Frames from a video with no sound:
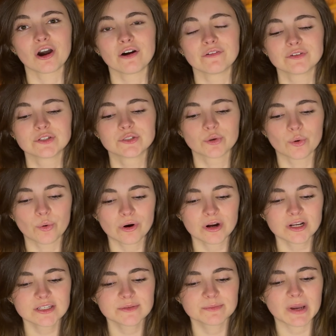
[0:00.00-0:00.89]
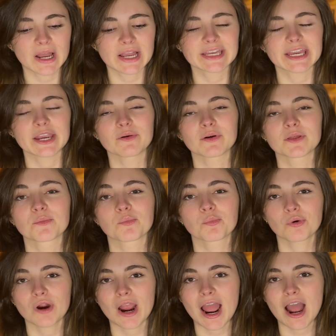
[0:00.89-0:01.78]
of Doors by Gareth
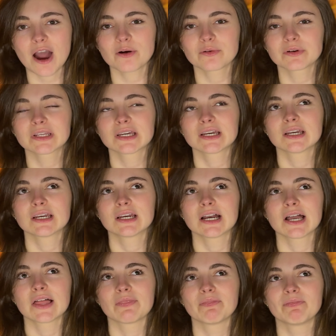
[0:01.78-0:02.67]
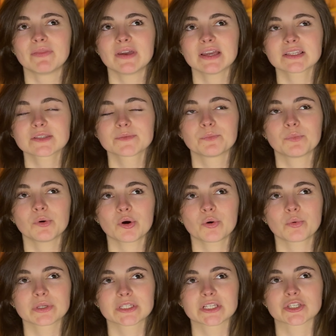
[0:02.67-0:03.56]
Brown. This
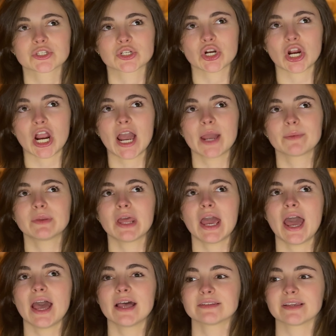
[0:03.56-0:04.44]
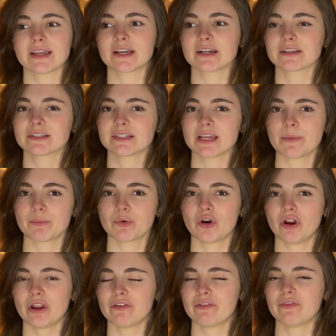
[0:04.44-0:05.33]
book was described as a
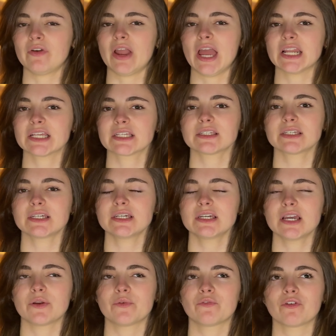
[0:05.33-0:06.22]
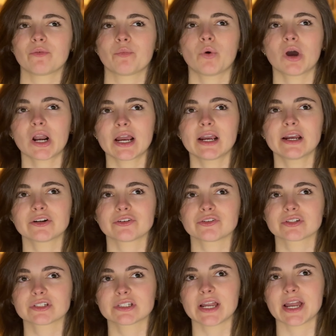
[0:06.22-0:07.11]
contemporary fantasy, and from what I
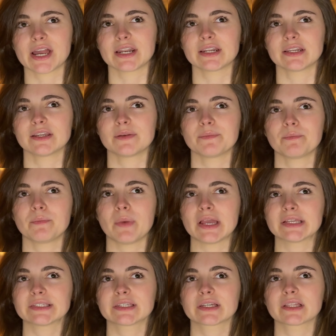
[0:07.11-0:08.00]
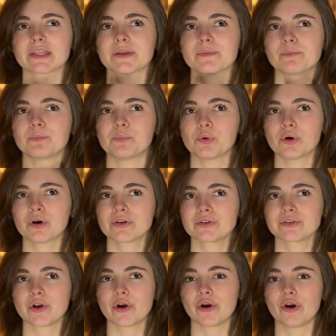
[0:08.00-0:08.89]
understand, basically
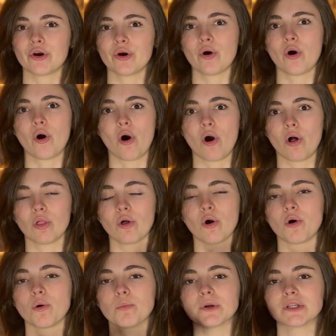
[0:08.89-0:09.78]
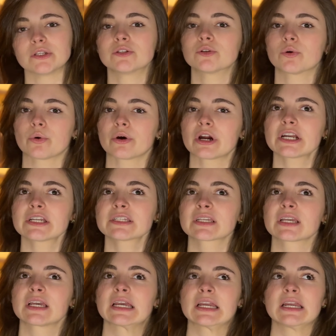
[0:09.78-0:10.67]
books are all open
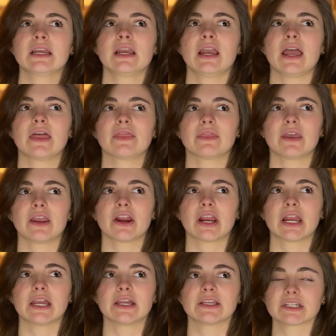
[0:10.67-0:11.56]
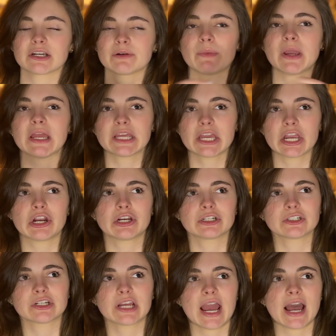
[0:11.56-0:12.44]
doors. And there is our main
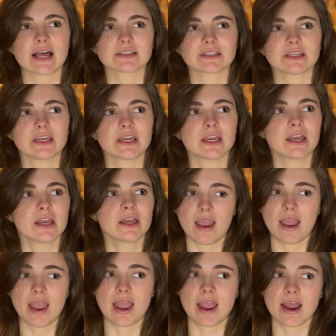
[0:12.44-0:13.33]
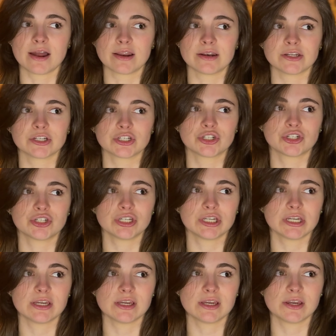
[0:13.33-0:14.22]
character, Cassie, and
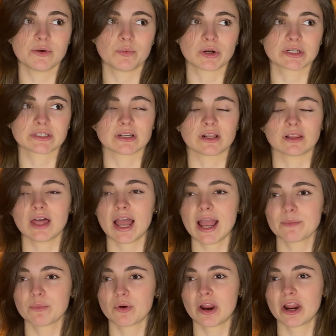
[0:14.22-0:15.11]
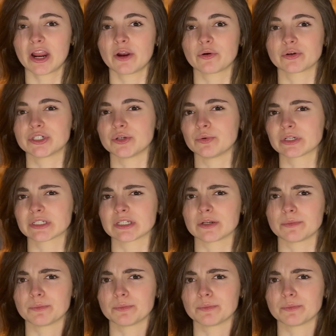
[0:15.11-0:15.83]
she works at a library, or she works at a